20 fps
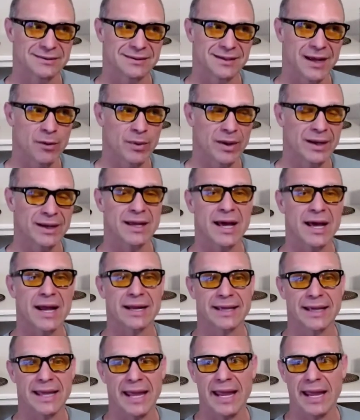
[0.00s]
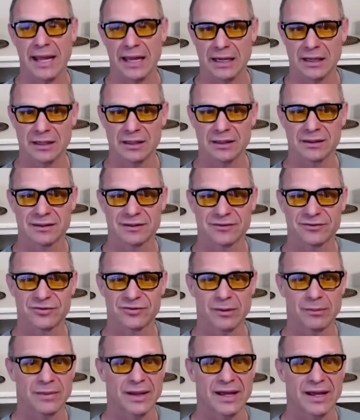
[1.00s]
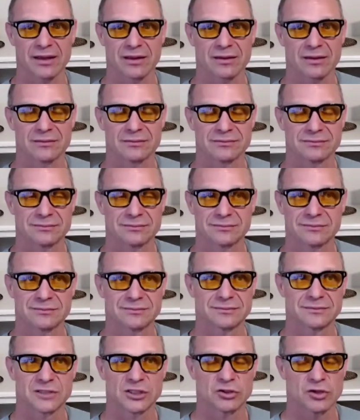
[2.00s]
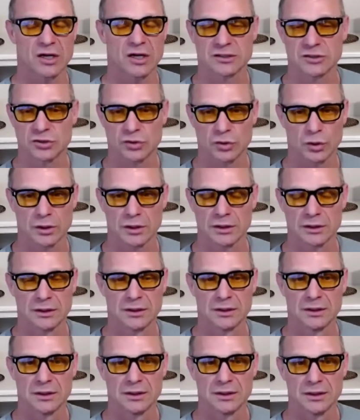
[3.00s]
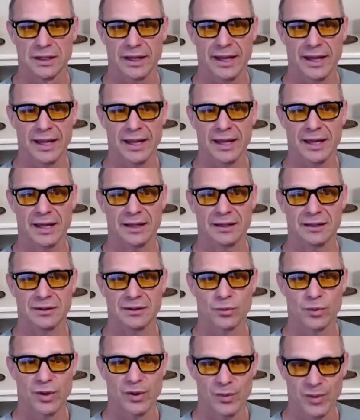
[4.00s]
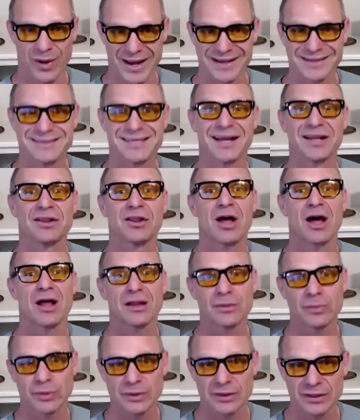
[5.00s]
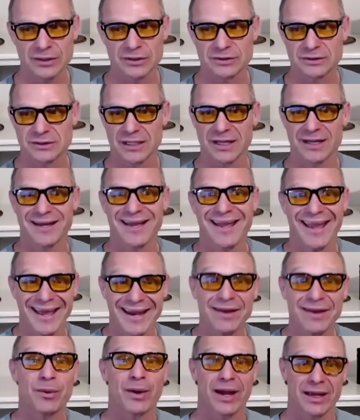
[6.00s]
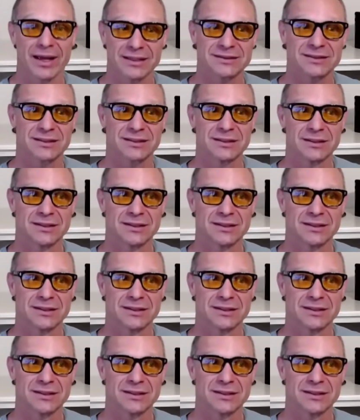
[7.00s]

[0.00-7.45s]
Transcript: I went and got a cane from like the drugstore. Mm. And we went to Lollapalooza, anyways.